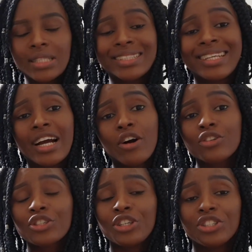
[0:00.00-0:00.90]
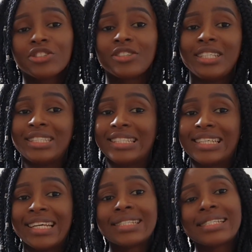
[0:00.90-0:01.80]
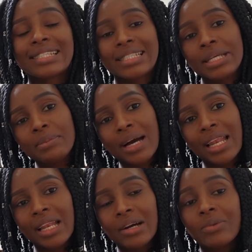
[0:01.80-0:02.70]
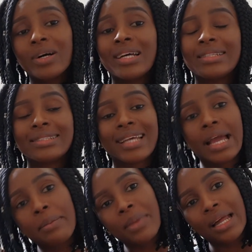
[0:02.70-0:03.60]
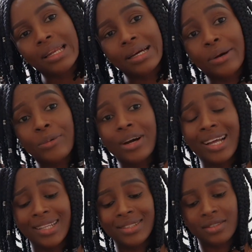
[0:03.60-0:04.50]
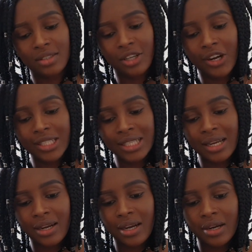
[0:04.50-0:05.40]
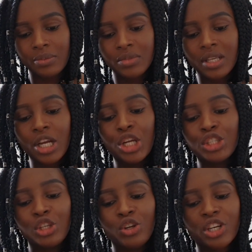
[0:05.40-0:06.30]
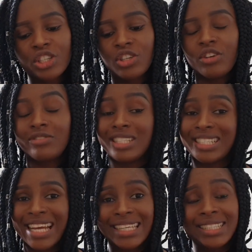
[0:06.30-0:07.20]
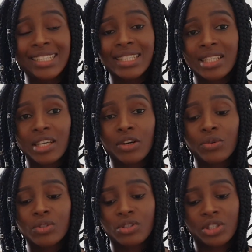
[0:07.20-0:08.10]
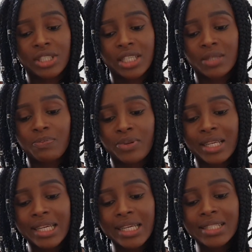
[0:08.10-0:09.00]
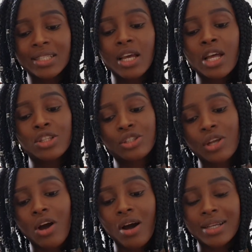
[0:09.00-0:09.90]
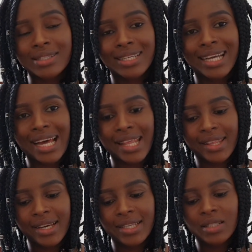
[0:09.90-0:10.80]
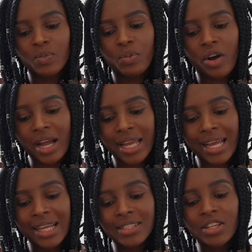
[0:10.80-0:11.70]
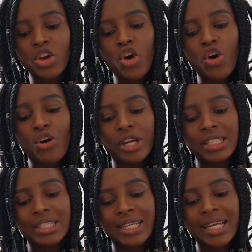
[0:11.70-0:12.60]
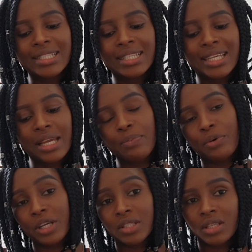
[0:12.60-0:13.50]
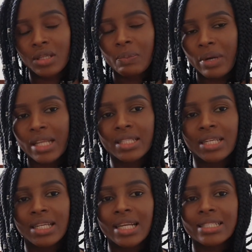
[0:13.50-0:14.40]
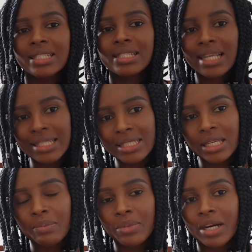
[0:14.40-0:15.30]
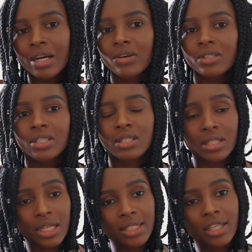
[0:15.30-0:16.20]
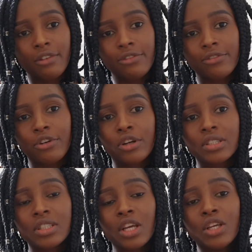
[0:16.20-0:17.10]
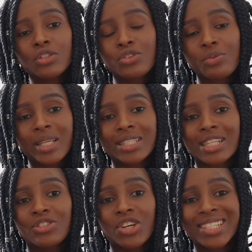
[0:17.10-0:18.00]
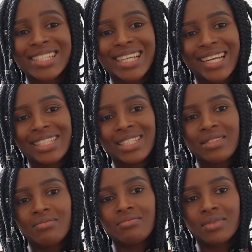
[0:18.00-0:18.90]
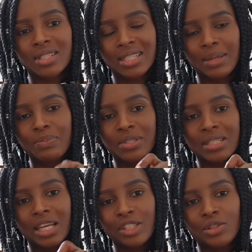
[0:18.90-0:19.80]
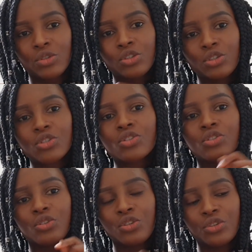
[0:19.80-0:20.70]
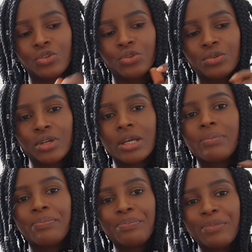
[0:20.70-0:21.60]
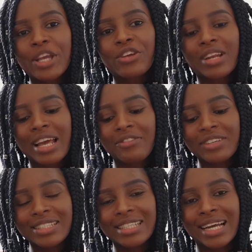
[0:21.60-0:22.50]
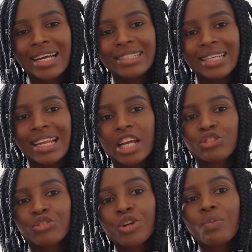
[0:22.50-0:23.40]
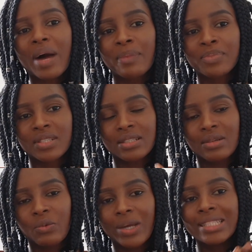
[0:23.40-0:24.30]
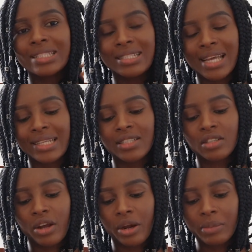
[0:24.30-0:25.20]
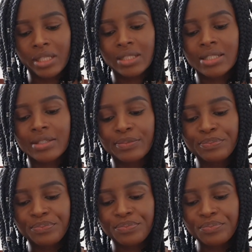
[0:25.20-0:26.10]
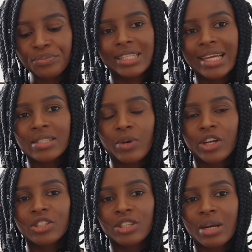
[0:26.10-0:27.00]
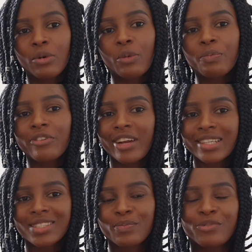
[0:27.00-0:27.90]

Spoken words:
They are also used to indicate seam allowance, hem allowance, dart arms, the location of design details such as pleats, tucks, gathers, pockets, or indicate key points on the pattern like the center back or the center front. So basically just tiny snips that you use to, you know, make your life easier. They're like roadmaps when designing garments. Next, we're going to talk about press.